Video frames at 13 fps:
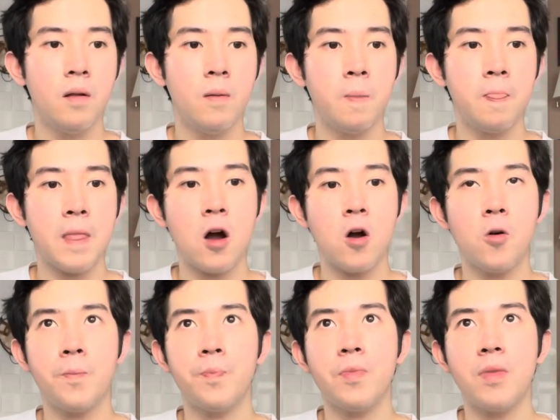
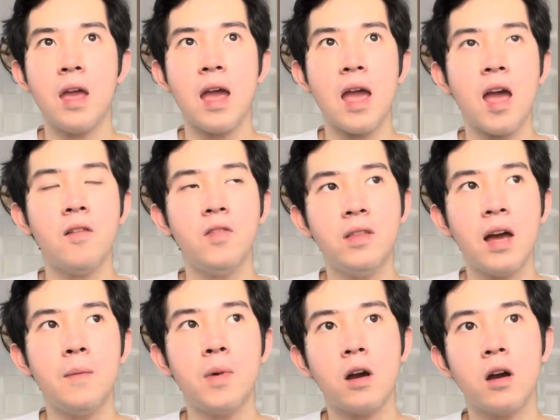Now, every
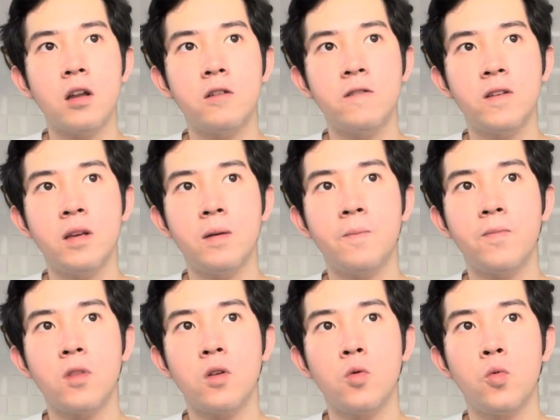time a country
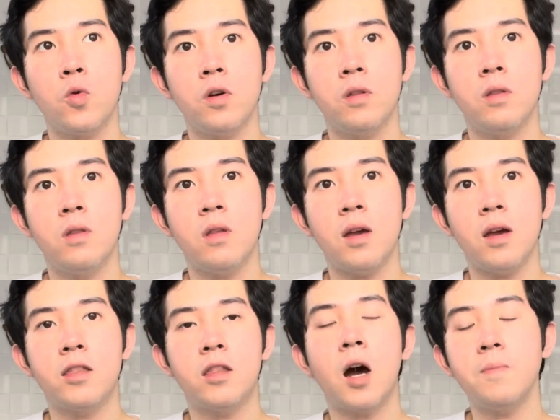would
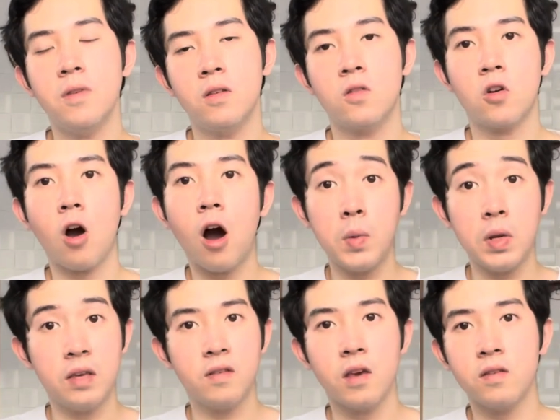adopt this
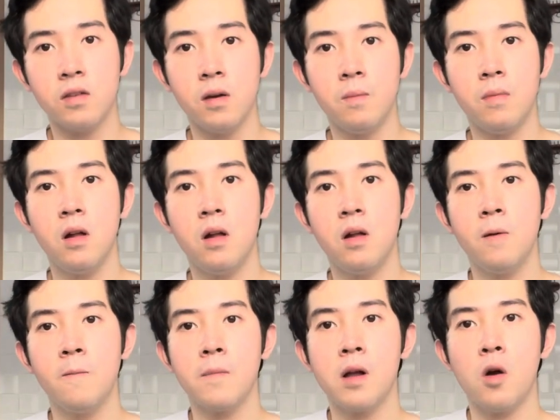communist system,
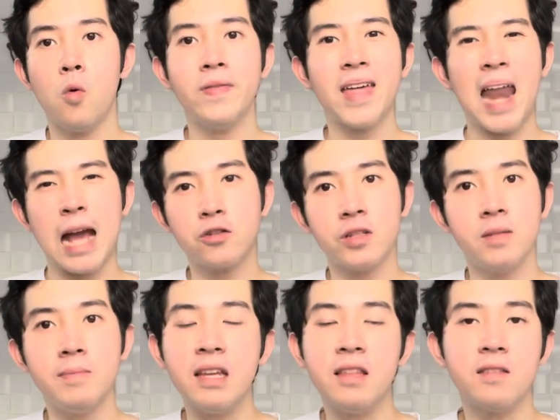what that
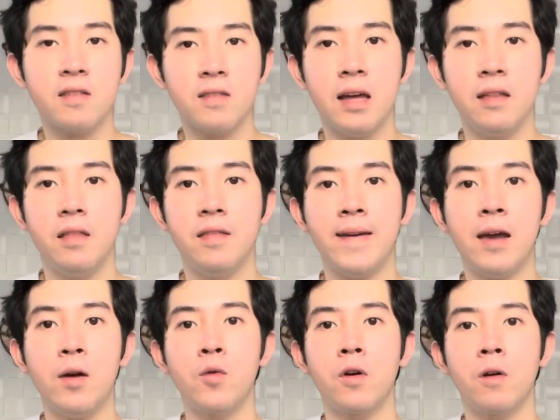actually means is that
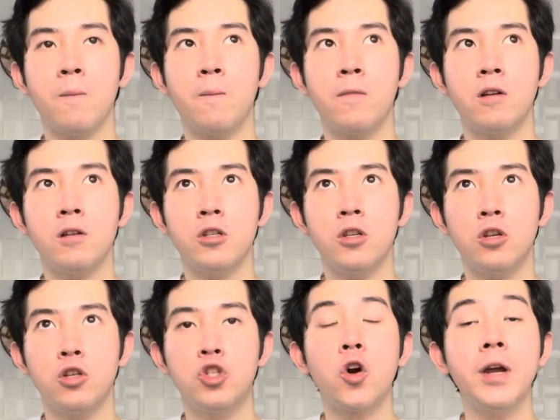they were
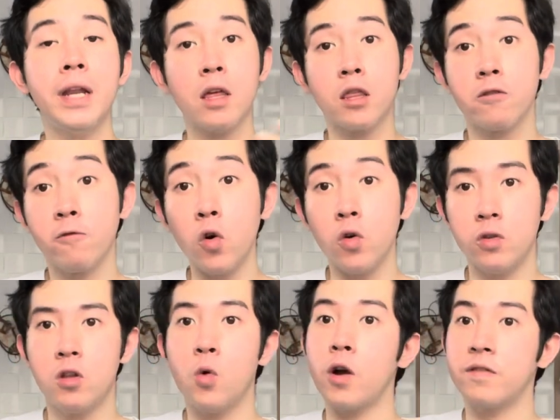joining the
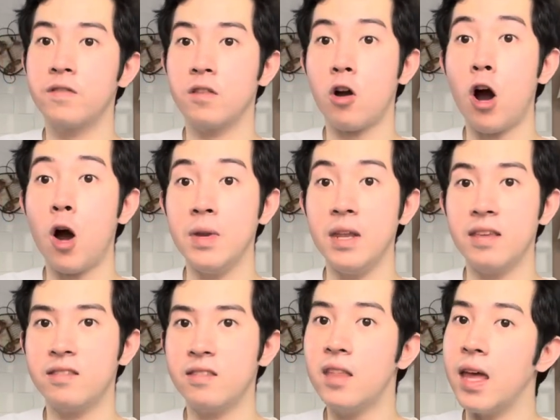road towards the
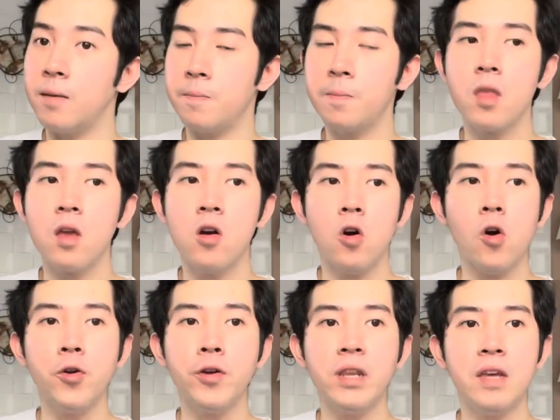communist state,
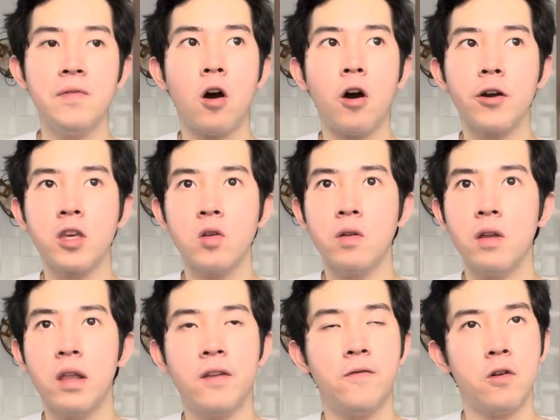or you can even argue
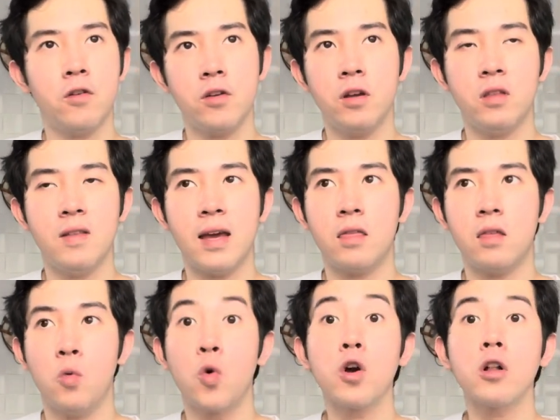it further to like
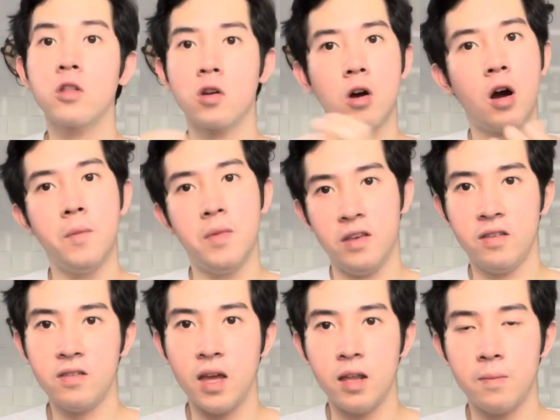the world
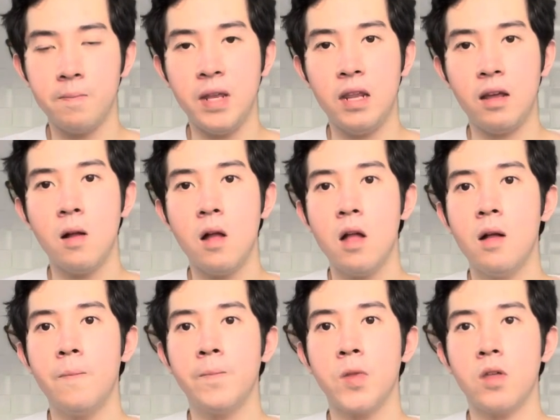communist state, meaning
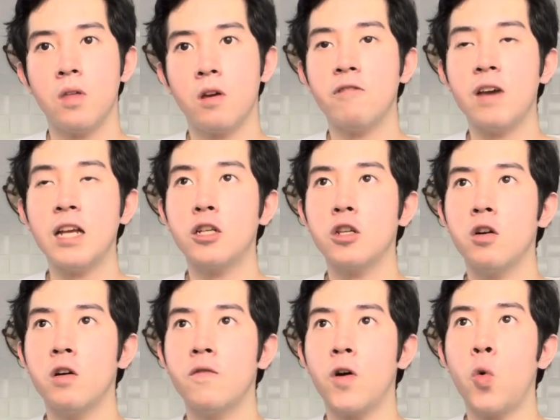to the creation
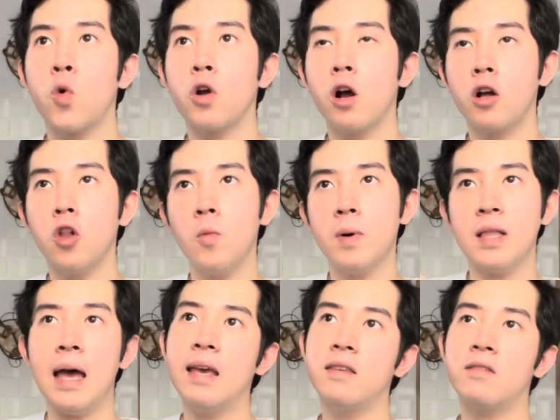of a
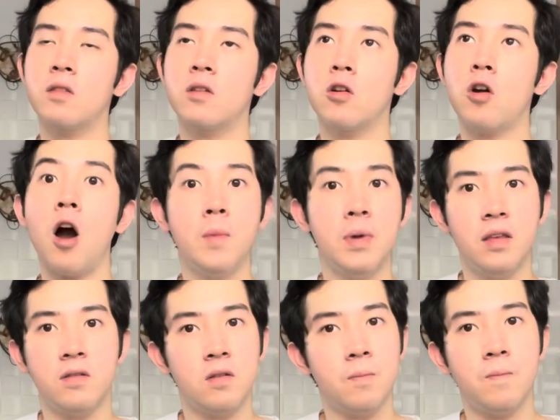globalized
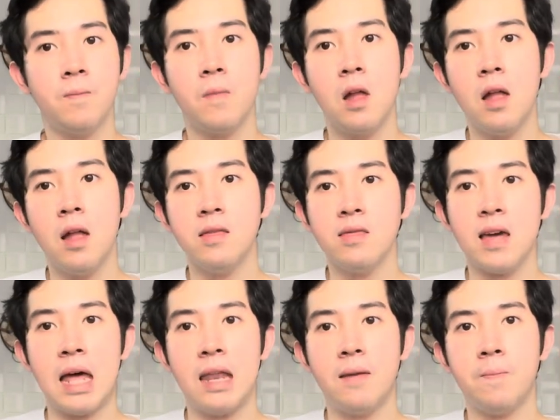communism
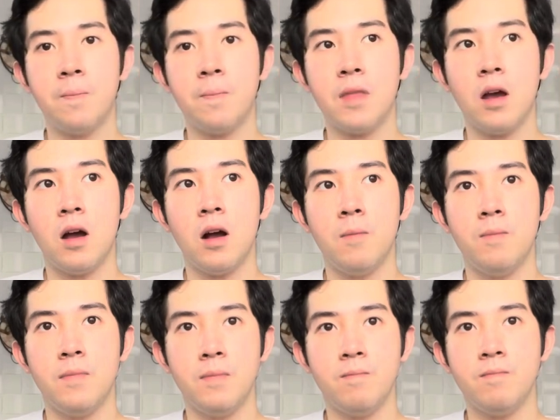that
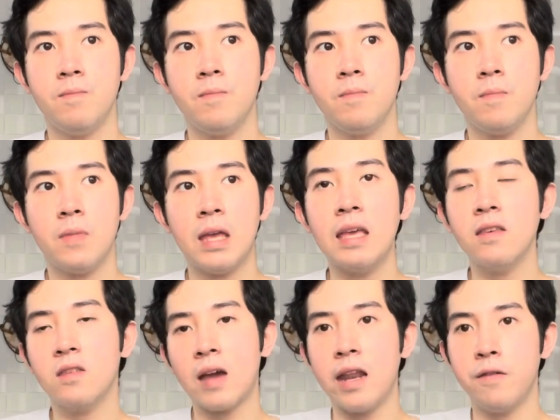
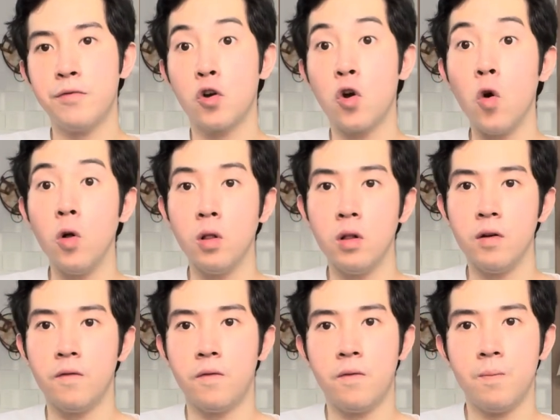is kind of the goal
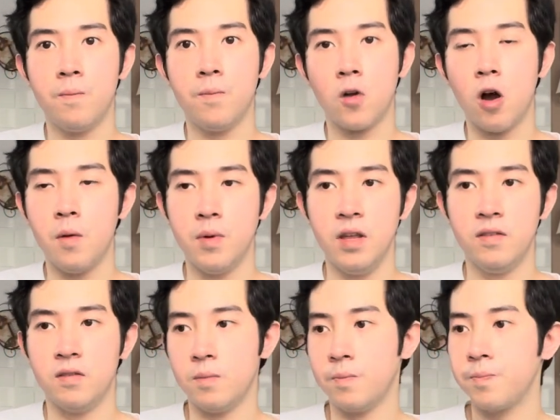of
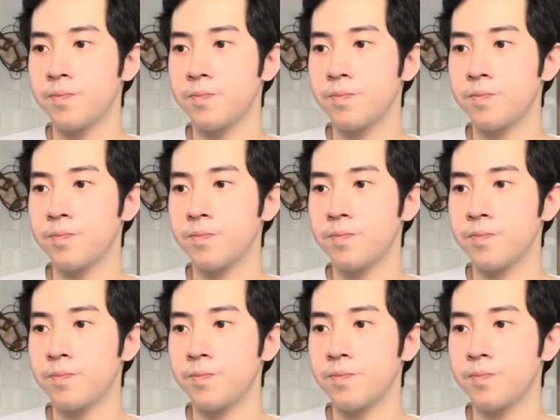communism.